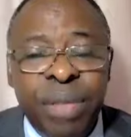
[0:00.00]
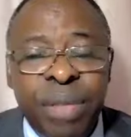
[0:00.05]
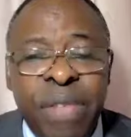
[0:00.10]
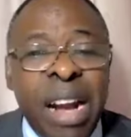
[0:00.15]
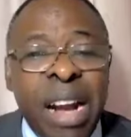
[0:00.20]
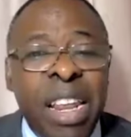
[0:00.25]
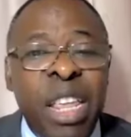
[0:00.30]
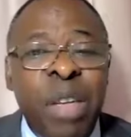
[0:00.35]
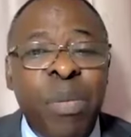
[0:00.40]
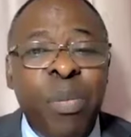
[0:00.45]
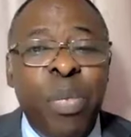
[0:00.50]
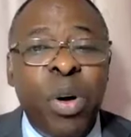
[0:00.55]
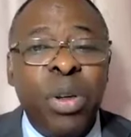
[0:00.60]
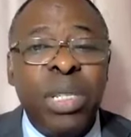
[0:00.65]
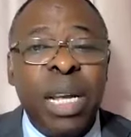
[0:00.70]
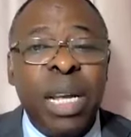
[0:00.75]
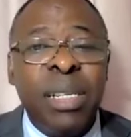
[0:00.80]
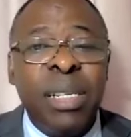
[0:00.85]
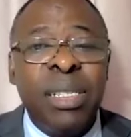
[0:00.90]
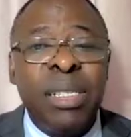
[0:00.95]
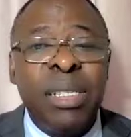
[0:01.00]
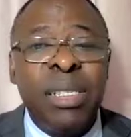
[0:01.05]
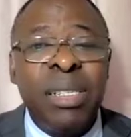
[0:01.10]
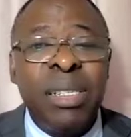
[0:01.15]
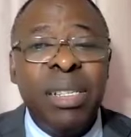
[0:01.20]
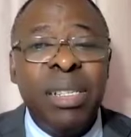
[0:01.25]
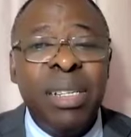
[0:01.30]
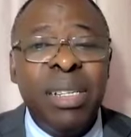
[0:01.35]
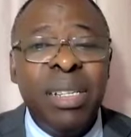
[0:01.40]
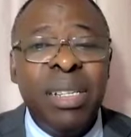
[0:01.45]
Very important.
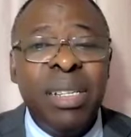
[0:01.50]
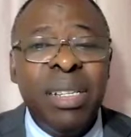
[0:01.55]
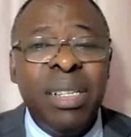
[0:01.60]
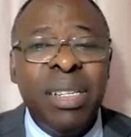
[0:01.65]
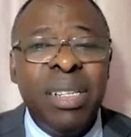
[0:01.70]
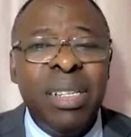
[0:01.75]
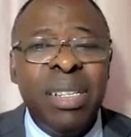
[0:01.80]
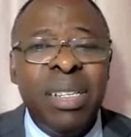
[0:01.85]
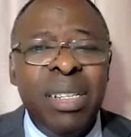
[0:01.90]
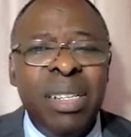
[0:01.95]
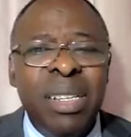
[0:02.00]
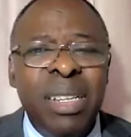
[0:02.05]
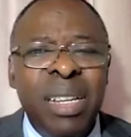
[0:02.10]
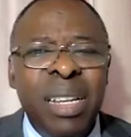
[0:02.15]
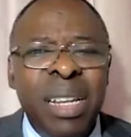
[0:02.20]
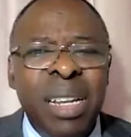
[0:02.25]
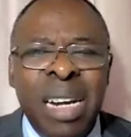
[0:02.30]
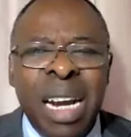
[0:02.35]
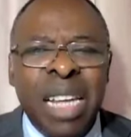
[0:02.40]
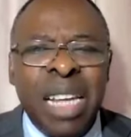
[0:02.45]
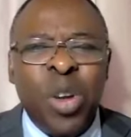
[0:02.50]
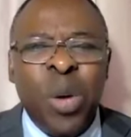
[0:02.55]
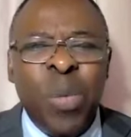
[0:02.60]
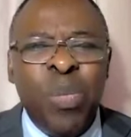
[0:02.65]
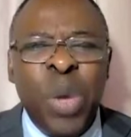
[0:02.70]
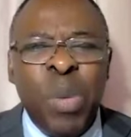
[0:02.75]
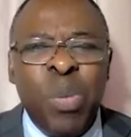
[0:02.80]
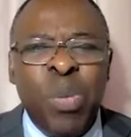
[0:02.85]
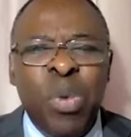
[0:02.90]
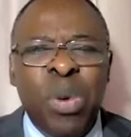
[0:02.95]
There are
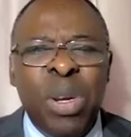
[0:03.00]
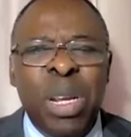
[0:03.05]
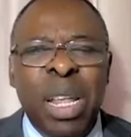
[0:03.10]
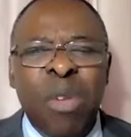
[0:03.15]
some people,